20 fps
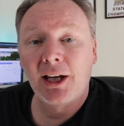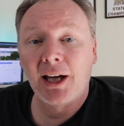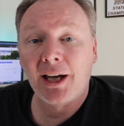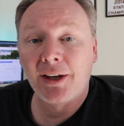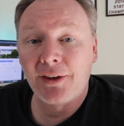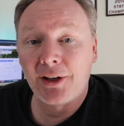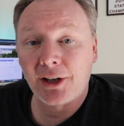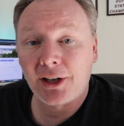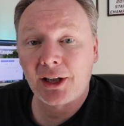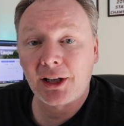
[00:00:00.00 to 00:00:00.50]

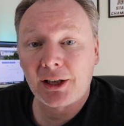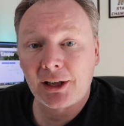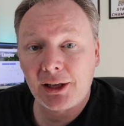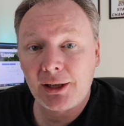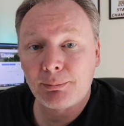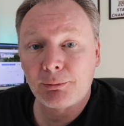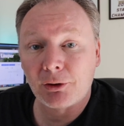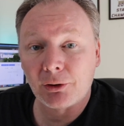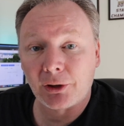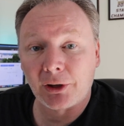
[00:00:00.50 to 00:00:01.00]
And they're gonna
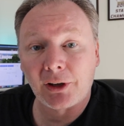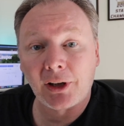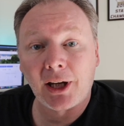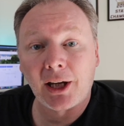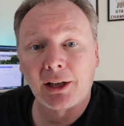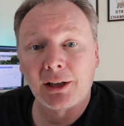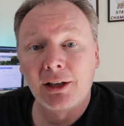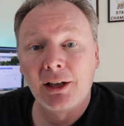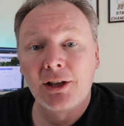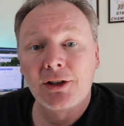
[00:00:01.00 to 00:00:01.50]
keep doing
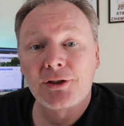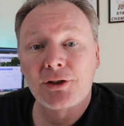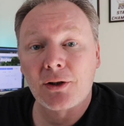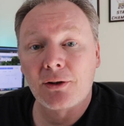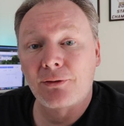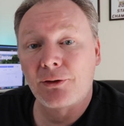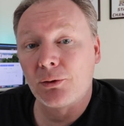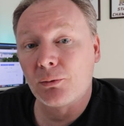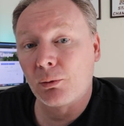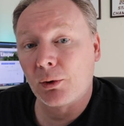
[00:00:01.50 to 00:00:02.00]
that. So
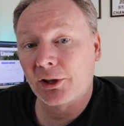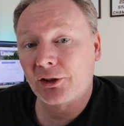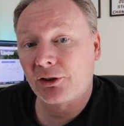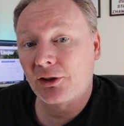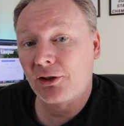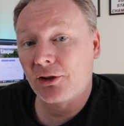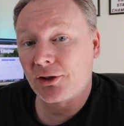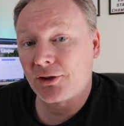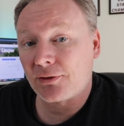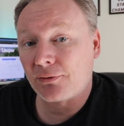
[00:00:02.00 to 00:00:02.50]
if you
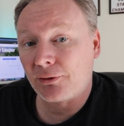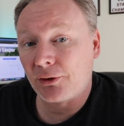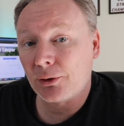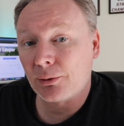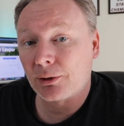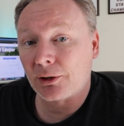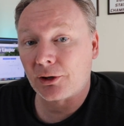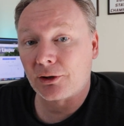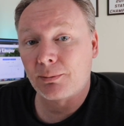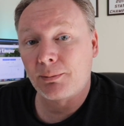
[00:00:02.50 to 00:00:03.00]
want this
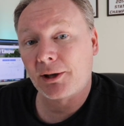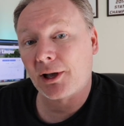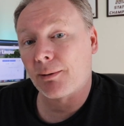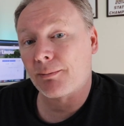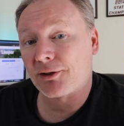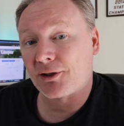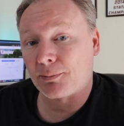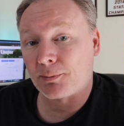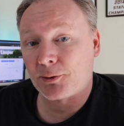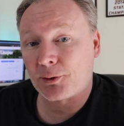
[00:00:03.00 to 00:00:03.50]
viewer to become
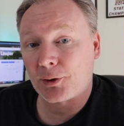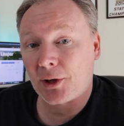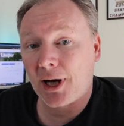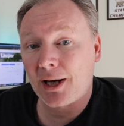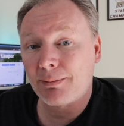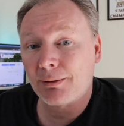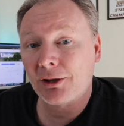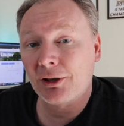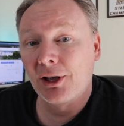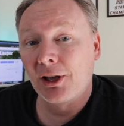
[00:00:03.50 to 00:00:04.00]
a
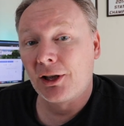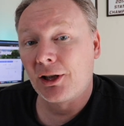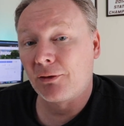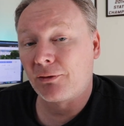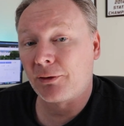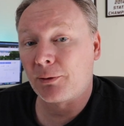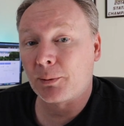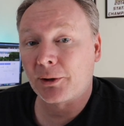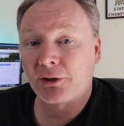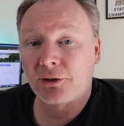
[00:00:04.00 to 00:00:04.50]
subscriber,
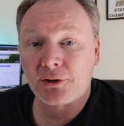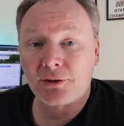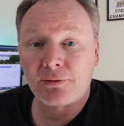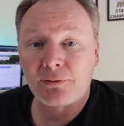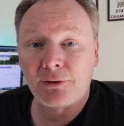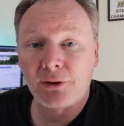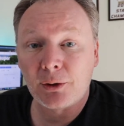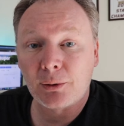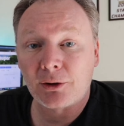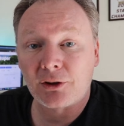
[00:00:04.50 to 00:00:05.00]
if you want this
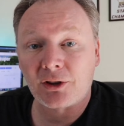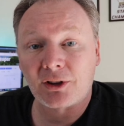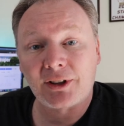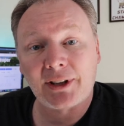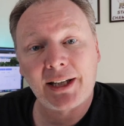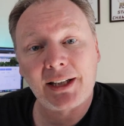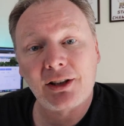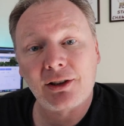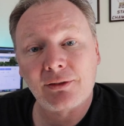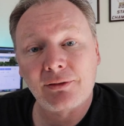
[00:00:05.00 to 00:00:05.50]
viewer to
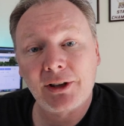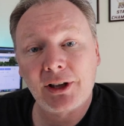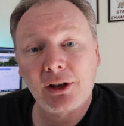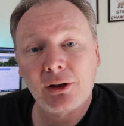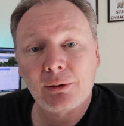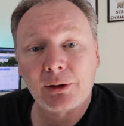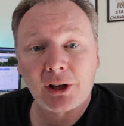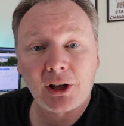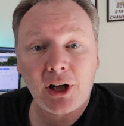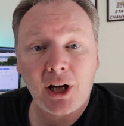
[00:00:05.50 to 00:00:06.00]
like your
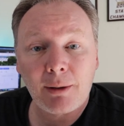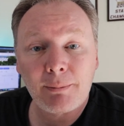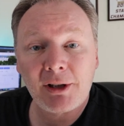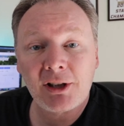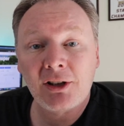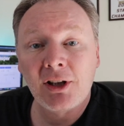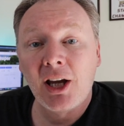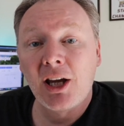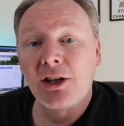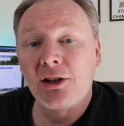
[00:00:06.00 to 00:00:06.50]
video and
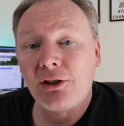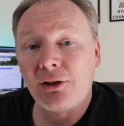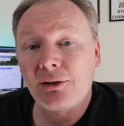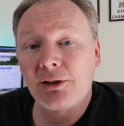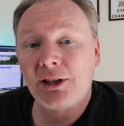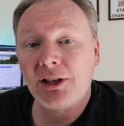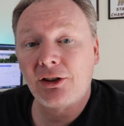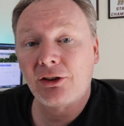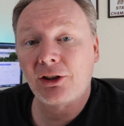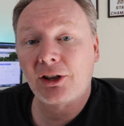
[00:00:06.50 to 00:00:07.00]
comment, you
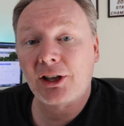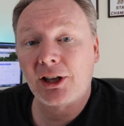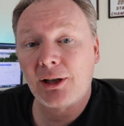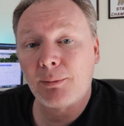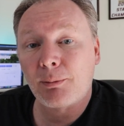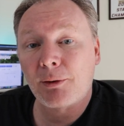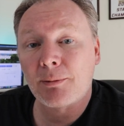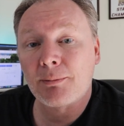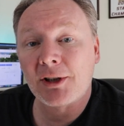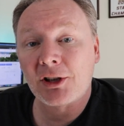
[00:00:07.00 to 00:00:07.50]
need to
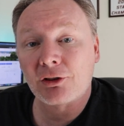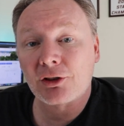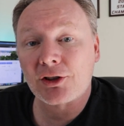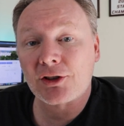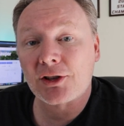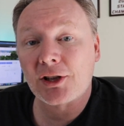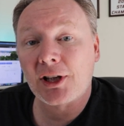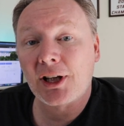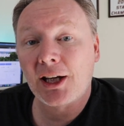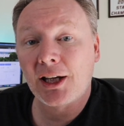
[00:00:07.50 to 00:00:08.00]
keep them
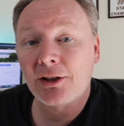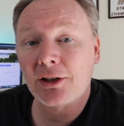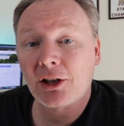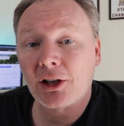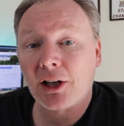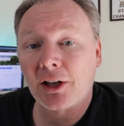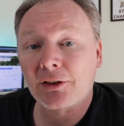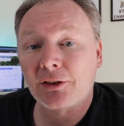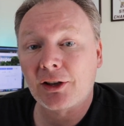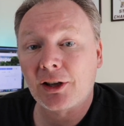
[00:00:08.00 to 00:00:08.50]
interested in the
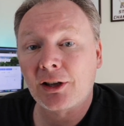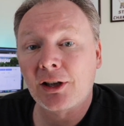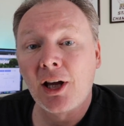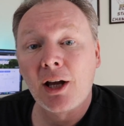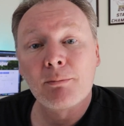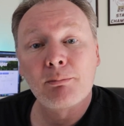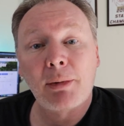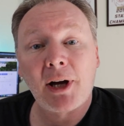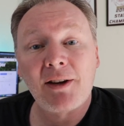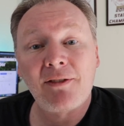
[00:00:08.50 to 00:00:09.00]
content
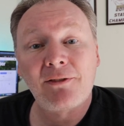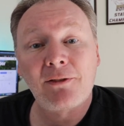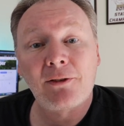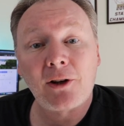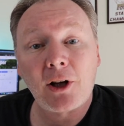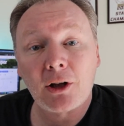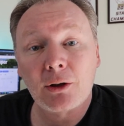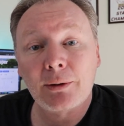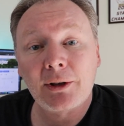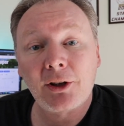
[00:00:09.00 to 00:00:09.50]
by
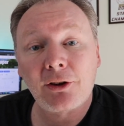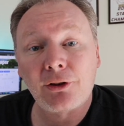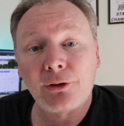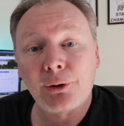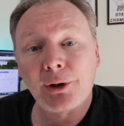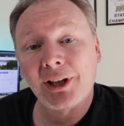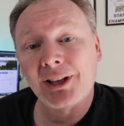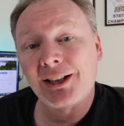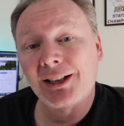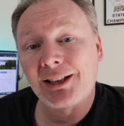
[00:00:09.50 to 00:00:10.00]
following
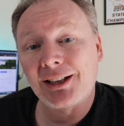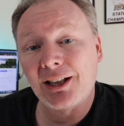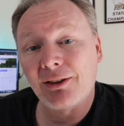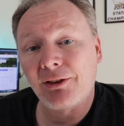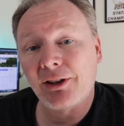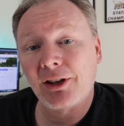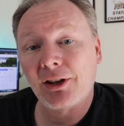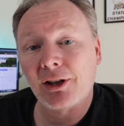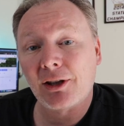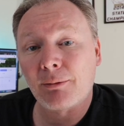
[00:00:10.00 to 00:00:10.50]
through and
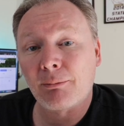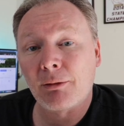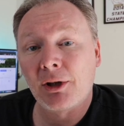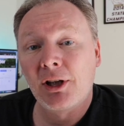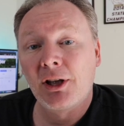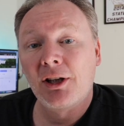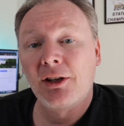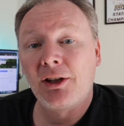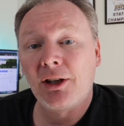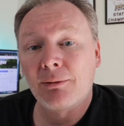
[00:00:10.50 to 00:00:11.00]
giving them
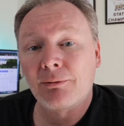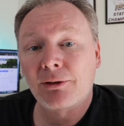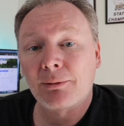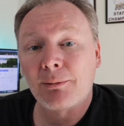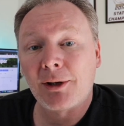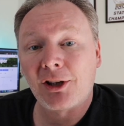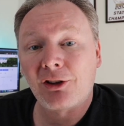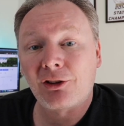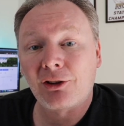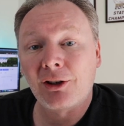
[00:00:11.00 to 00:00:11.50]
the
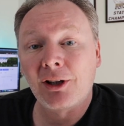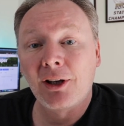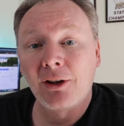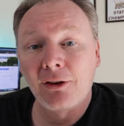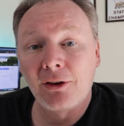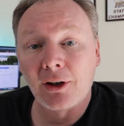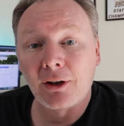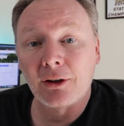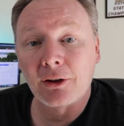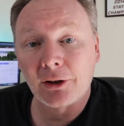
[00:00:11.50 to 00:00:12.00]
information
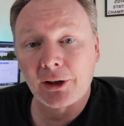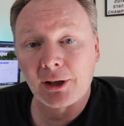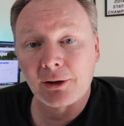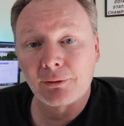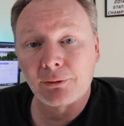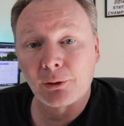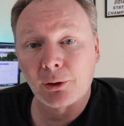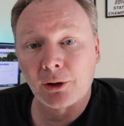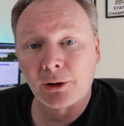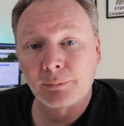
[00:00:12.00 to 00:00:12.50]
they're looking
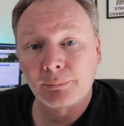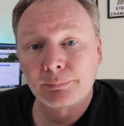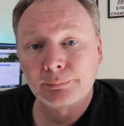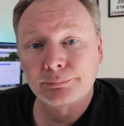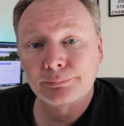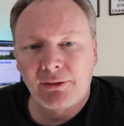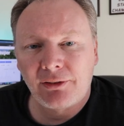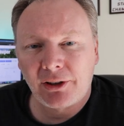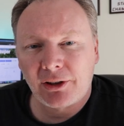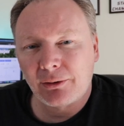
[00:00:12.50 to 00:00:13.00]
for.
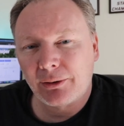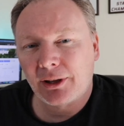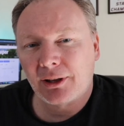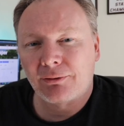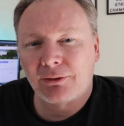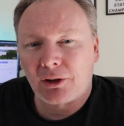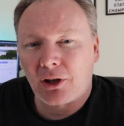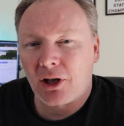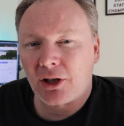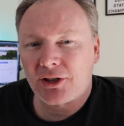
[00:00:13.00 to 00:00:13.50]
If you're doing a
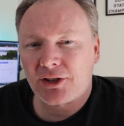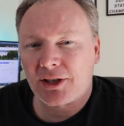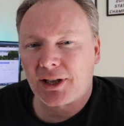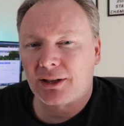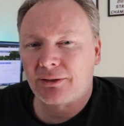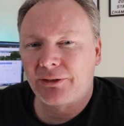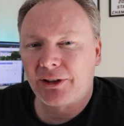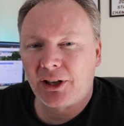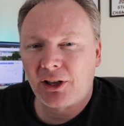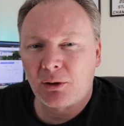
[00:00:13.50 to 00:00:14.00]
vlog
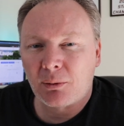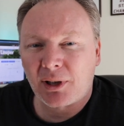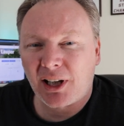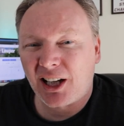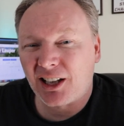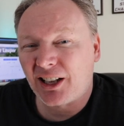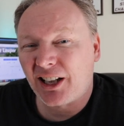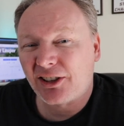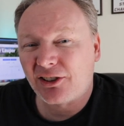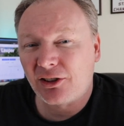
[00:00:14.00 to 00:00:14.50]
style video, what
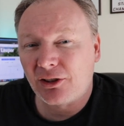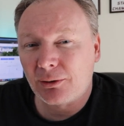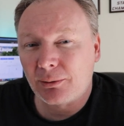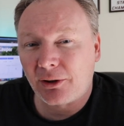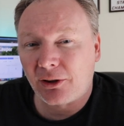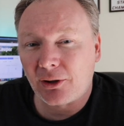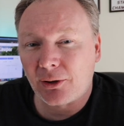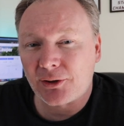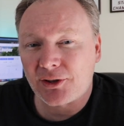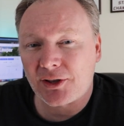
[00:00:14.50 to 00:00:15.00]
I like to do
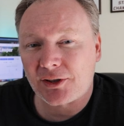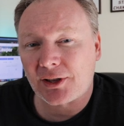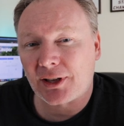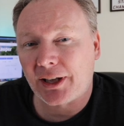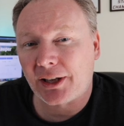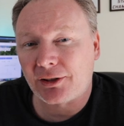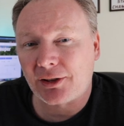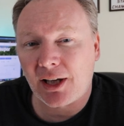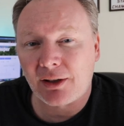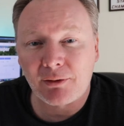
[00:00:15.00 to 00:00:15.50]
with those is I
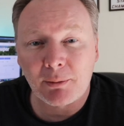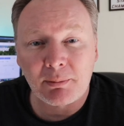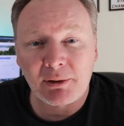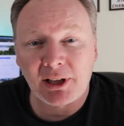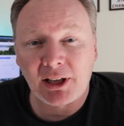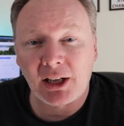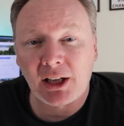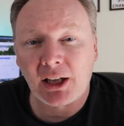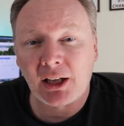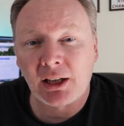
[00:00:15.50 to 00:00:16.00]
like to have a
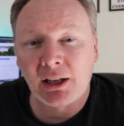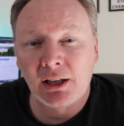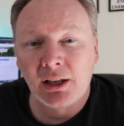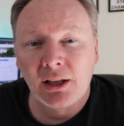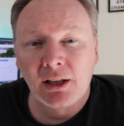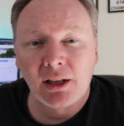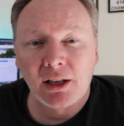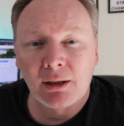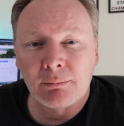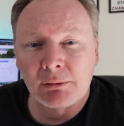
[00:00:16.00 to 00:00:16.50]
beginning,
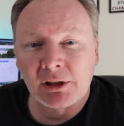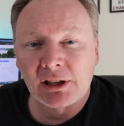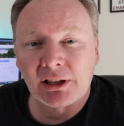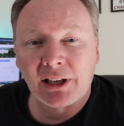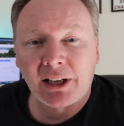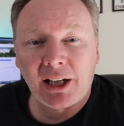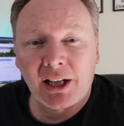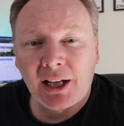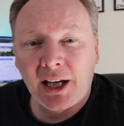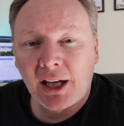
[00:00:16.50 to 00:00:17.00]
a middle,
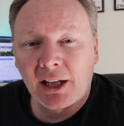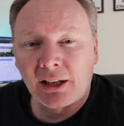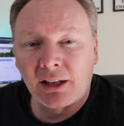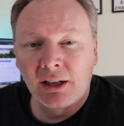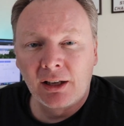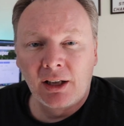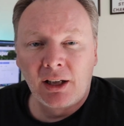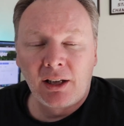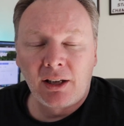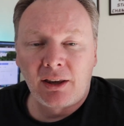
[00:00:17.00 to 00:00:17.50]
and an end.
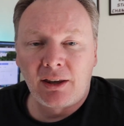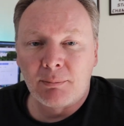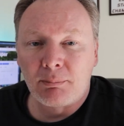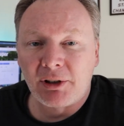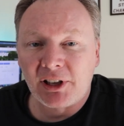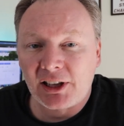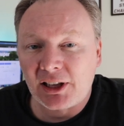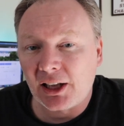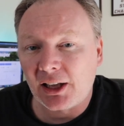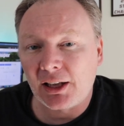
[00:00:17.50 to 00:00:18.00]
The
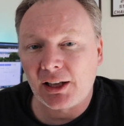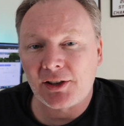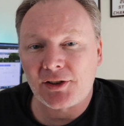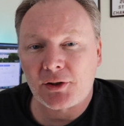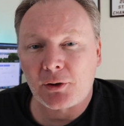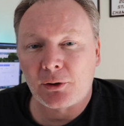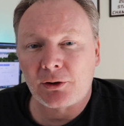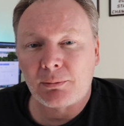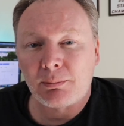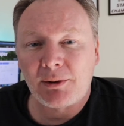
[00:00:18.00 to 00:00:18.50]
beginning
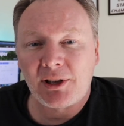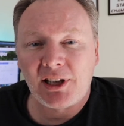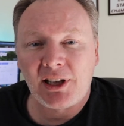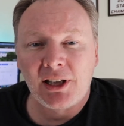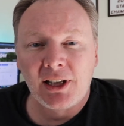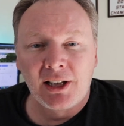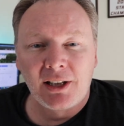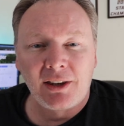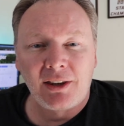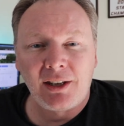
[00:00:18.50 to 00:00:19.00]
is going to
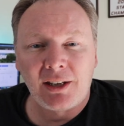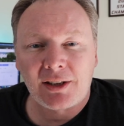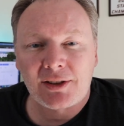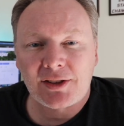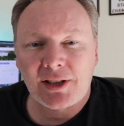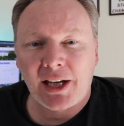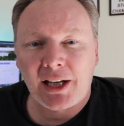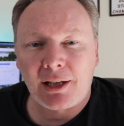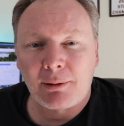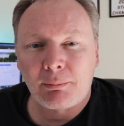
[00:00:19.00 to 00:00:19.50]
be the
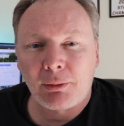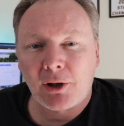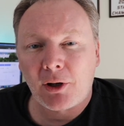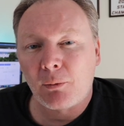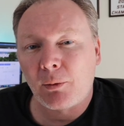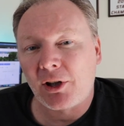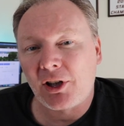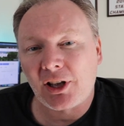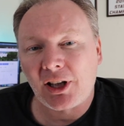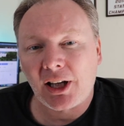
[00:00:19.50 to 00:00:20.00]
exciting
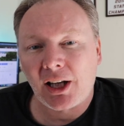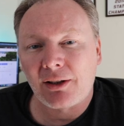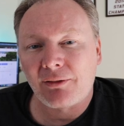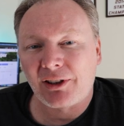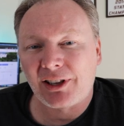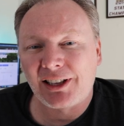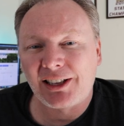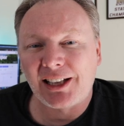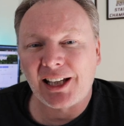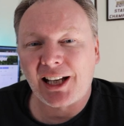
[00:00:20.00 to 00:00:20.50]
part where you're kind
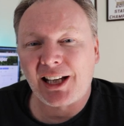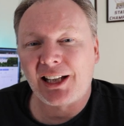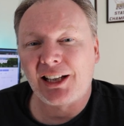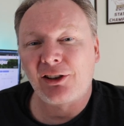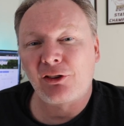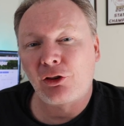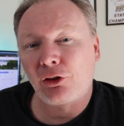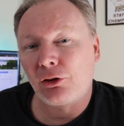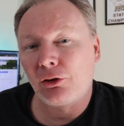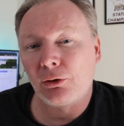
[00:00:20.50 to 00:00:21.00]
of
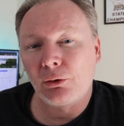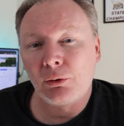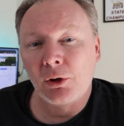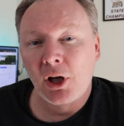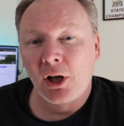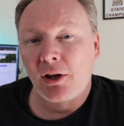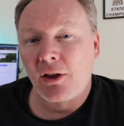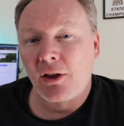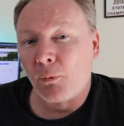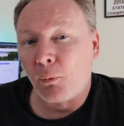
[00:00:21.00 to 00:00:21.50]
getting to
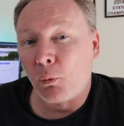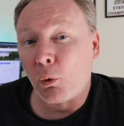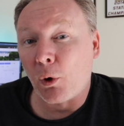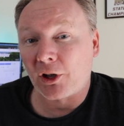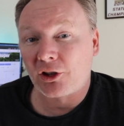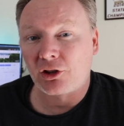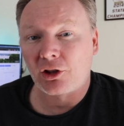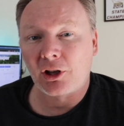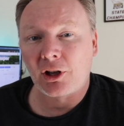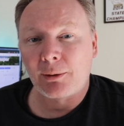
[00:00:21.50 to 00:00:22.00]

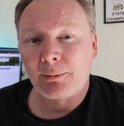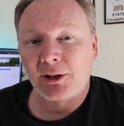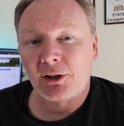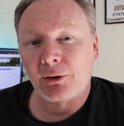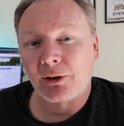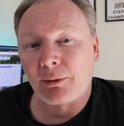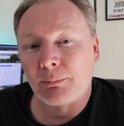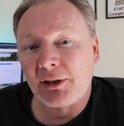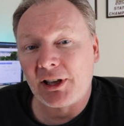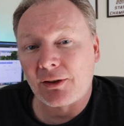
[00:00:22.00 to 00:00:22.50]
what you're gonna be
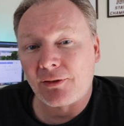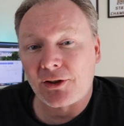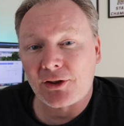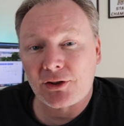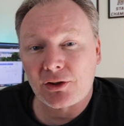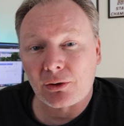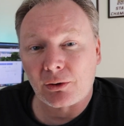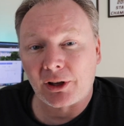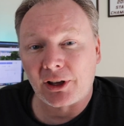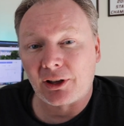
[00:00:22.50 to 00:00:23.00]
doing, the meat of the
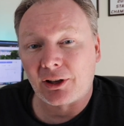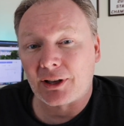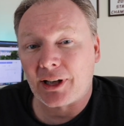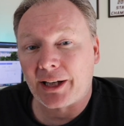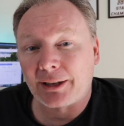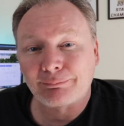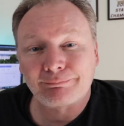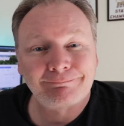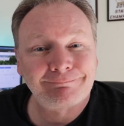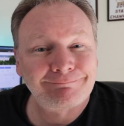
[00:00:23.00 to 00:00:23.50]
story. You're
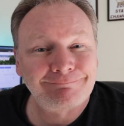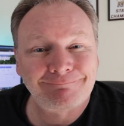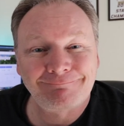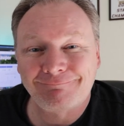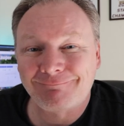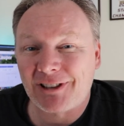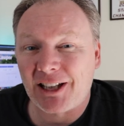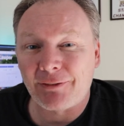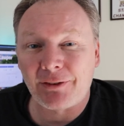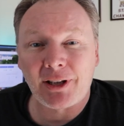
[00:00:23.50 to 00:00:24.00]
like
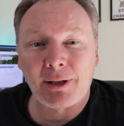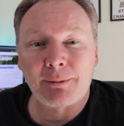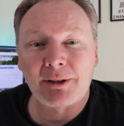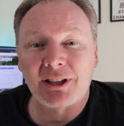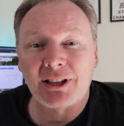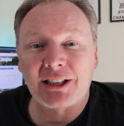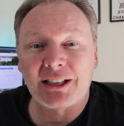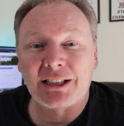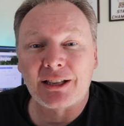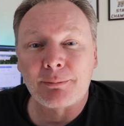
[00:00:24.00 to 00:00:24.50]
giving them a
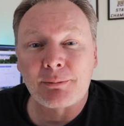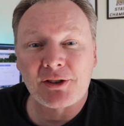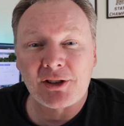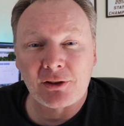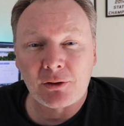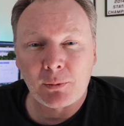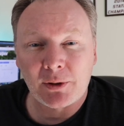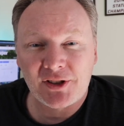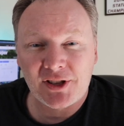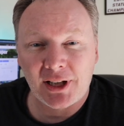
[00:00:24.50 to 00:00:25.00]
little glimpse
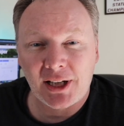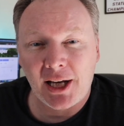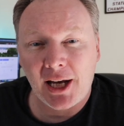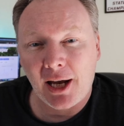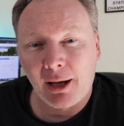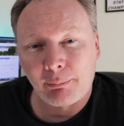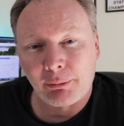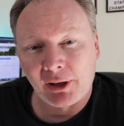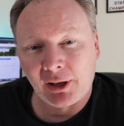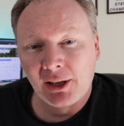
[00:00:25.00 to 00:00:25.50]
into what's going to
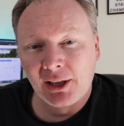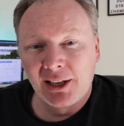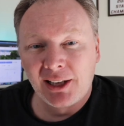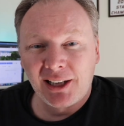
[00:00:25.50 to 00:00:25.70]
happen.